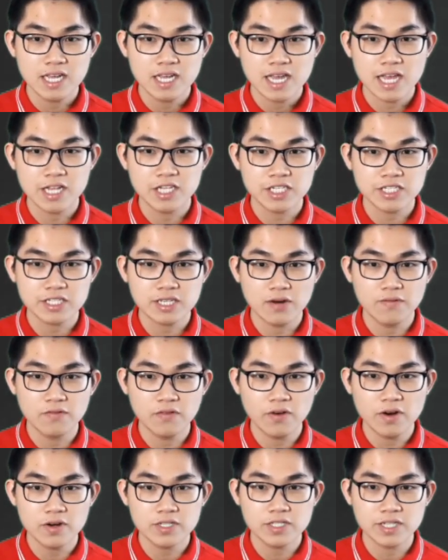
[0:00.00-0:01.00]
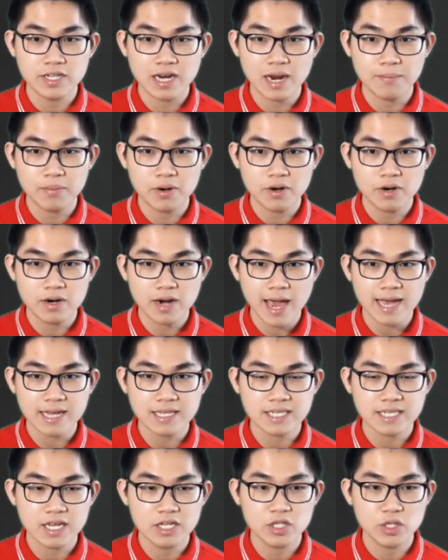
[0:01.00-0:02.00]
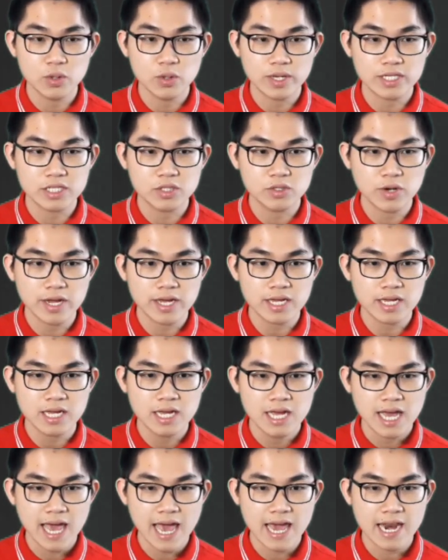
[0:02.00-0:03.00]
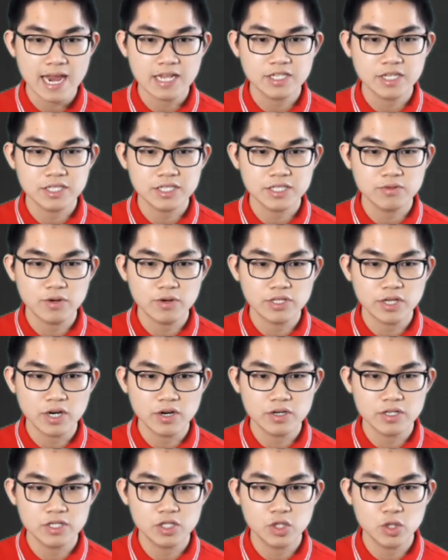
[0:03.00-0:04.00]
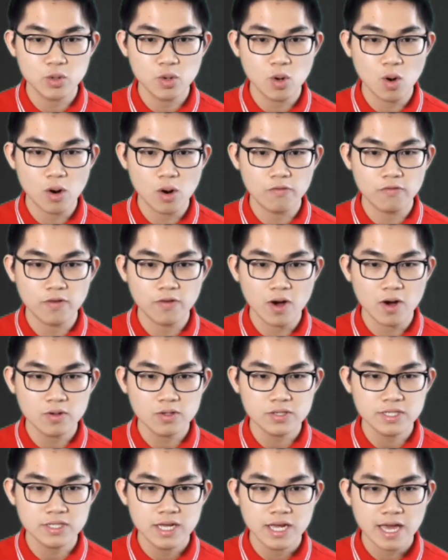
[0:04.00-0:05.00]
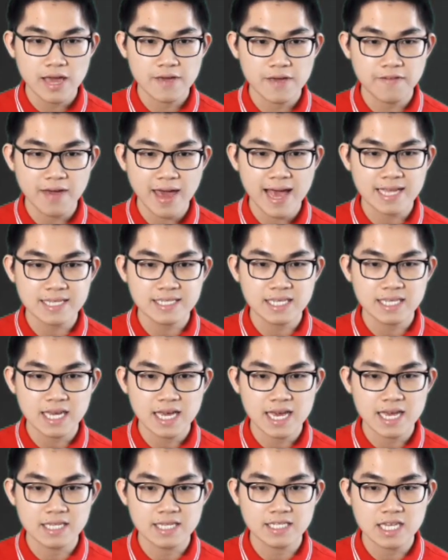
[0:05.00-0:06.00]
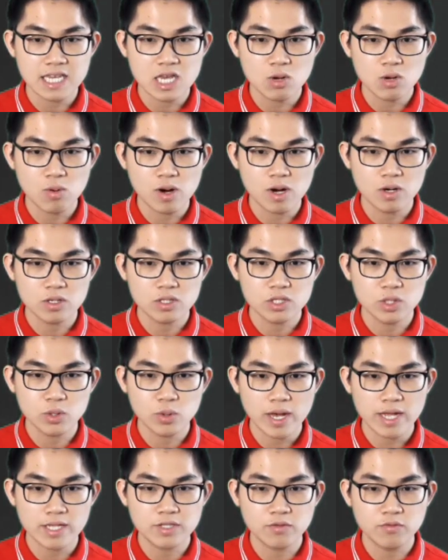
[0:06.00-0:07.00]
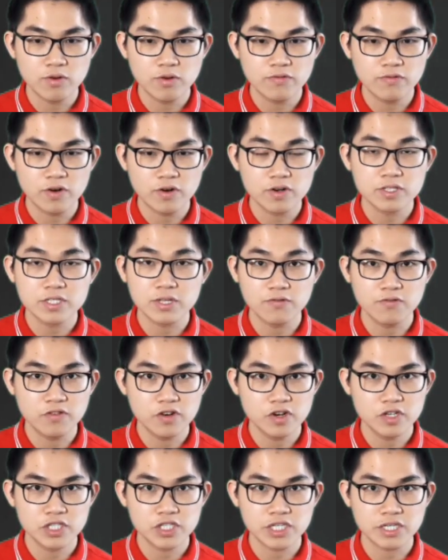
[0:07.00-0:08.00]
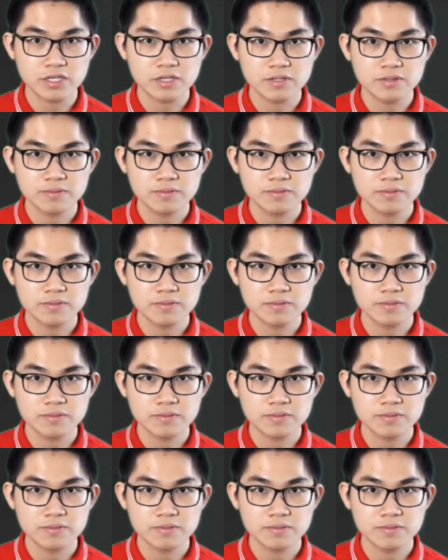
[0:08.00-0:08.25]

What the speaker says: It just converts the number x into a string and it just returns true or false if s is equal to its reversed version.